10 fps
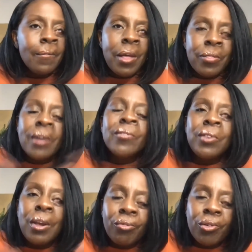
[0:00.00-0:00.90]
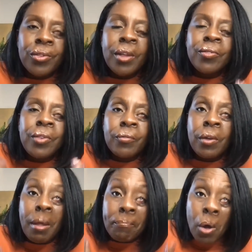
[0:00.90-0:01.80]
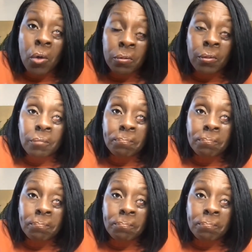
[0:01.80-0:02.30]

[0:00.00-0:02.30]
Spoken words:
that they're different. They're both